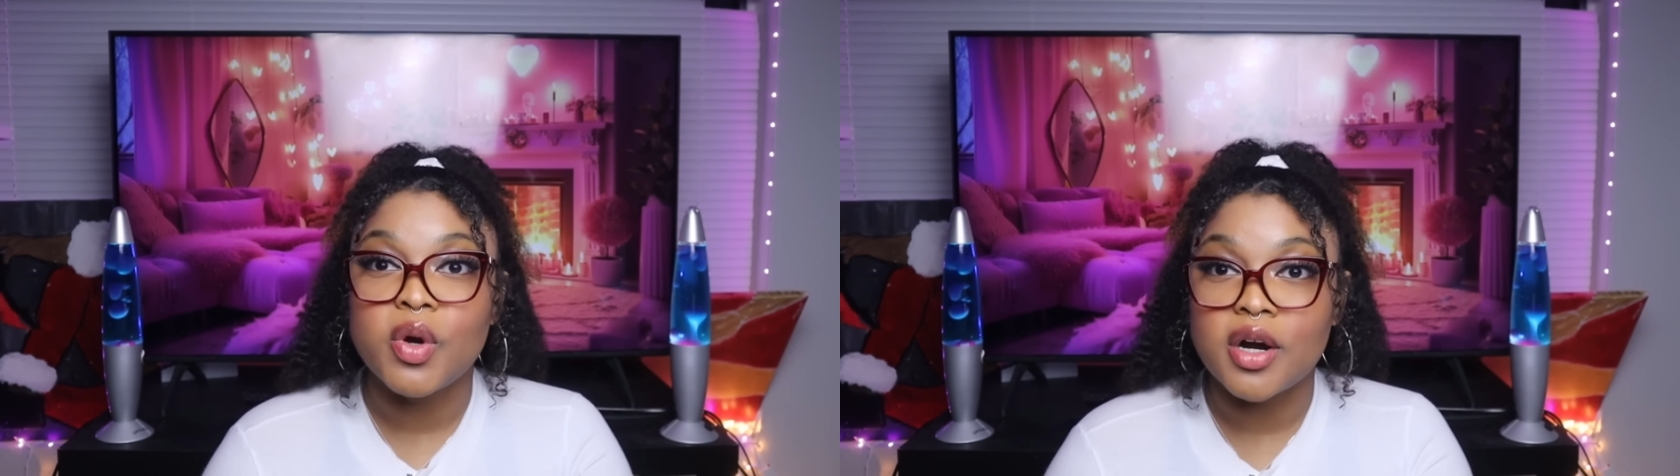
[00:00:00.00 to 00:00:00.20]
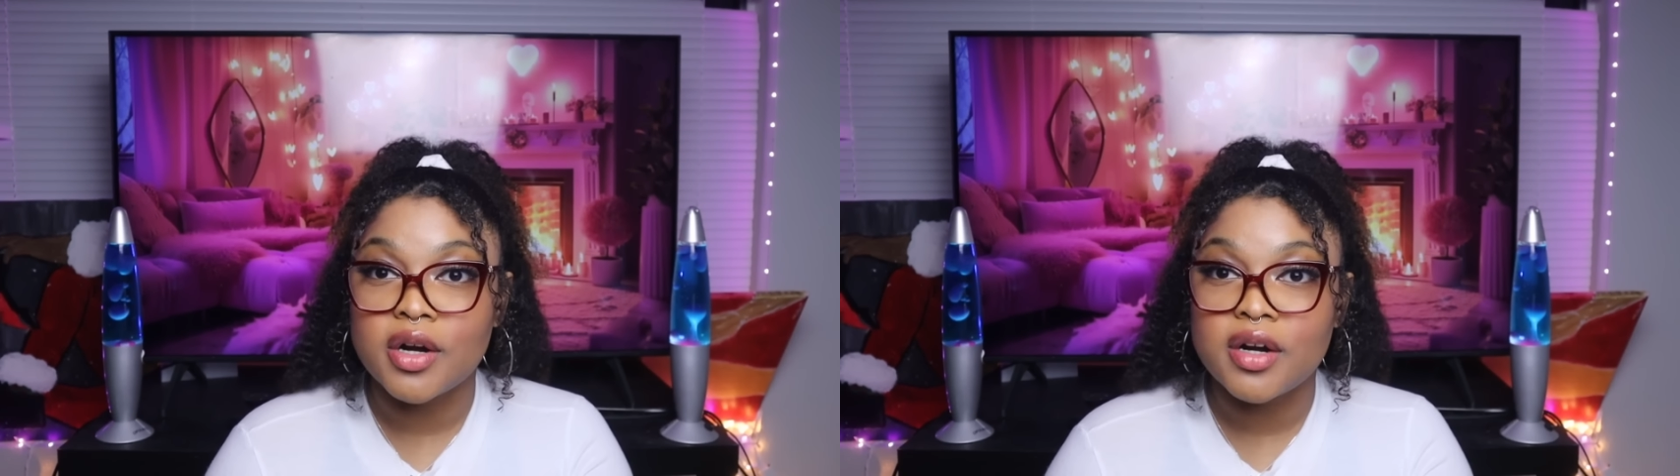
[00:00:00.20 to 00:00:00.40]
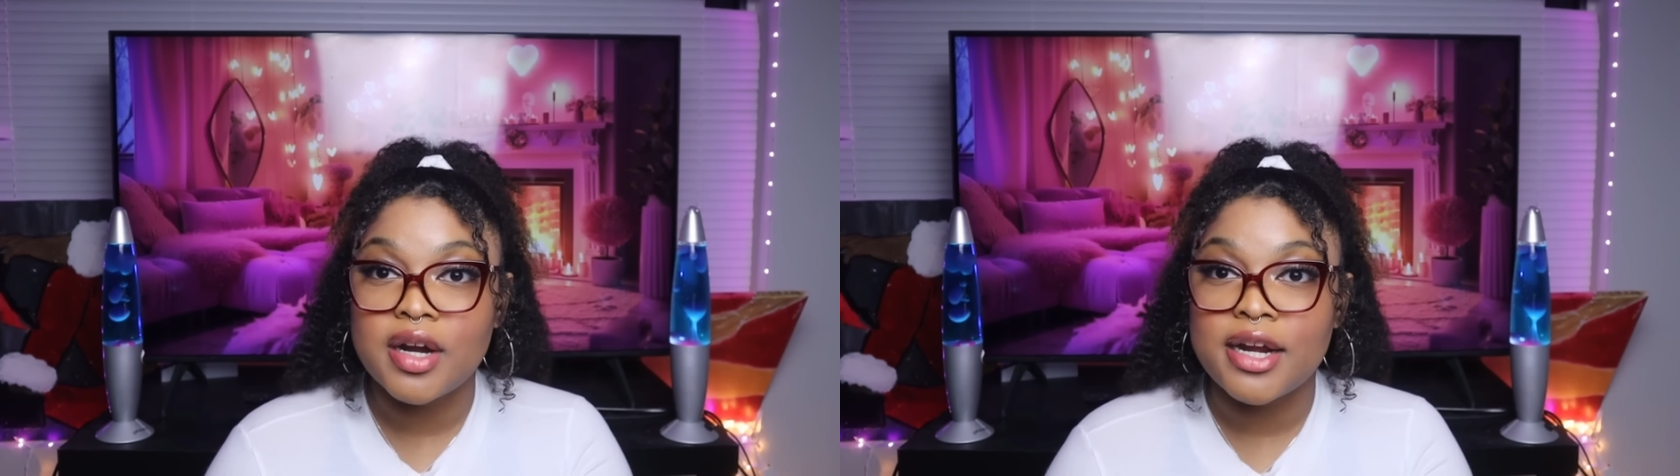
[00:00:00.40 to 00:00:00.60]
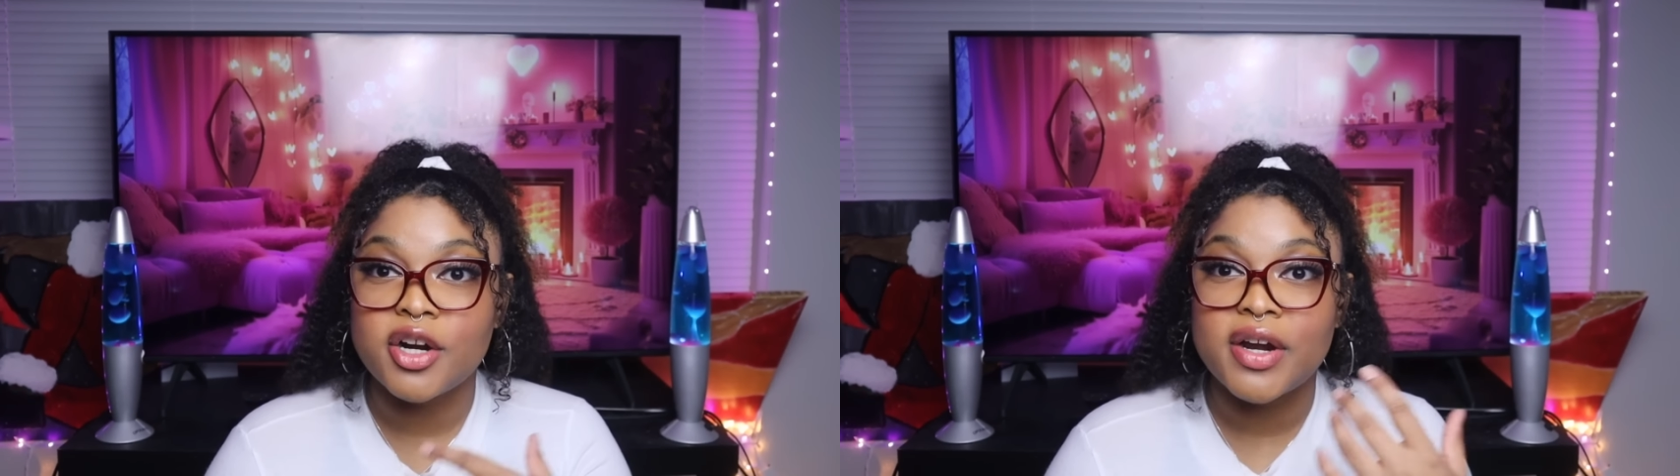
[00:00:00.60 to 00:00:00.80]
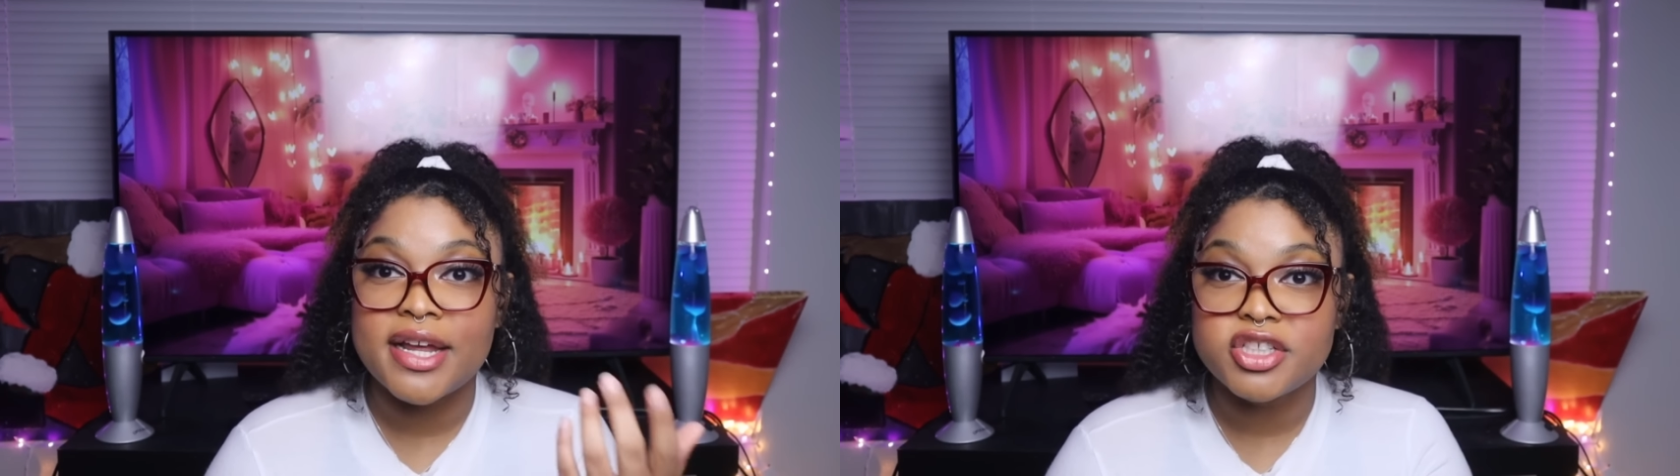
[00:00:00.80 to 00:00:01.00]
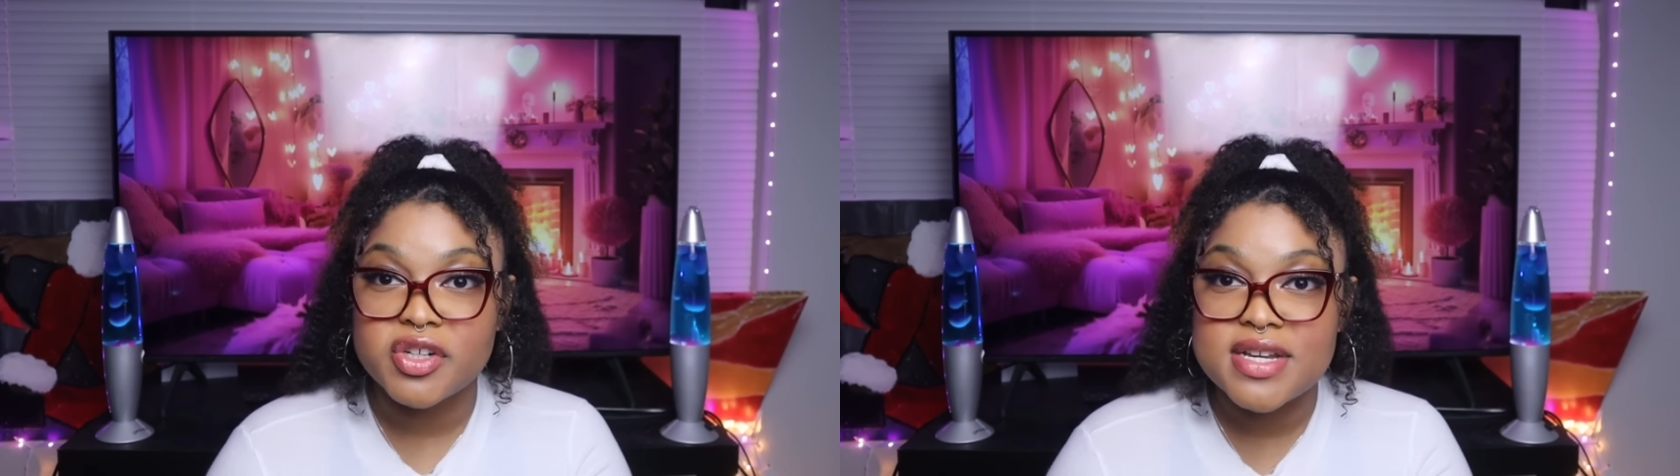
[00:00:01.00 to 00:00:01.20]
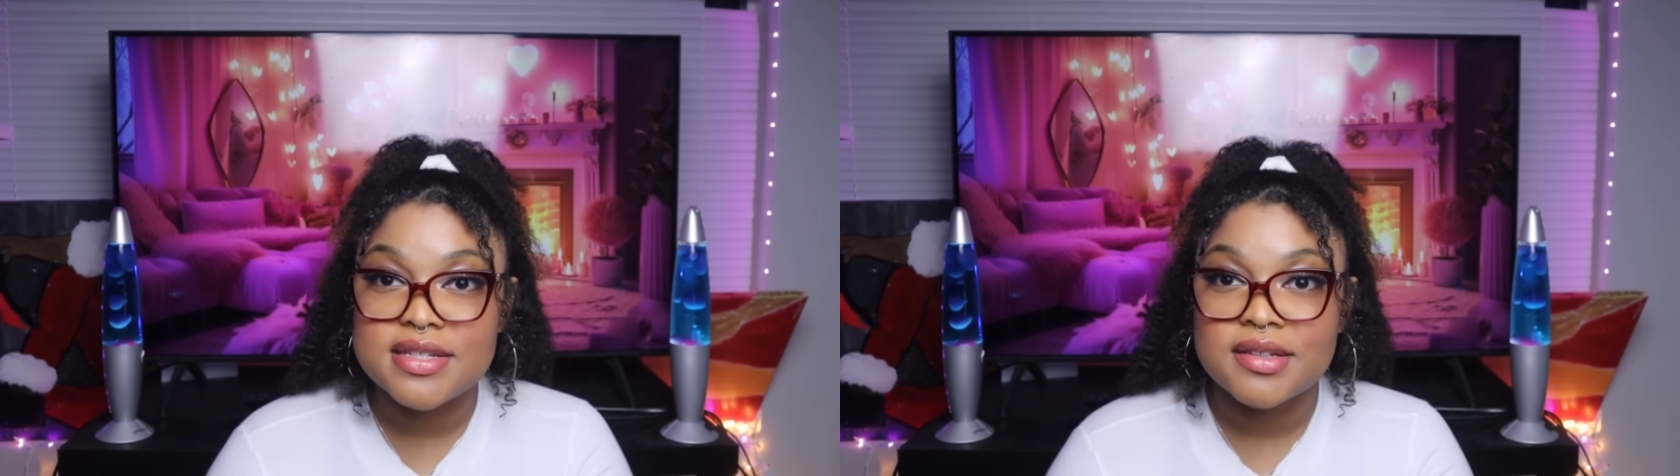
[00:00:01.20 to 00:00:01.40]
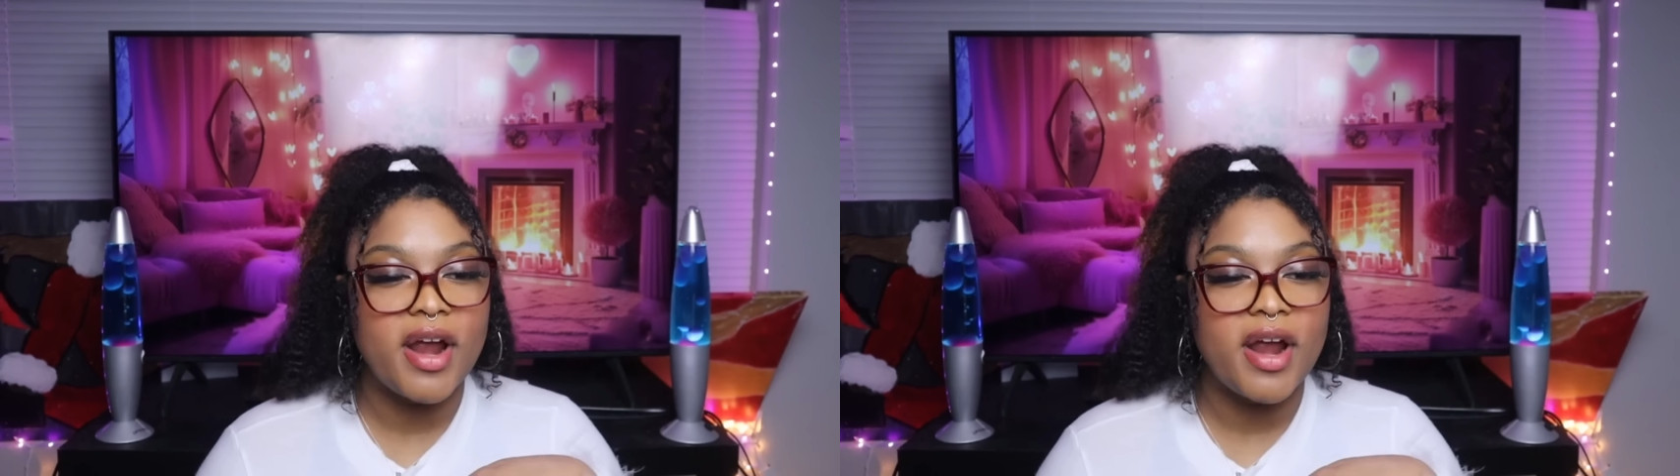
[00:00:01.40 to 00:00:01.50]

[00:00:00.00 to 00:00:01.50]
her and her interests.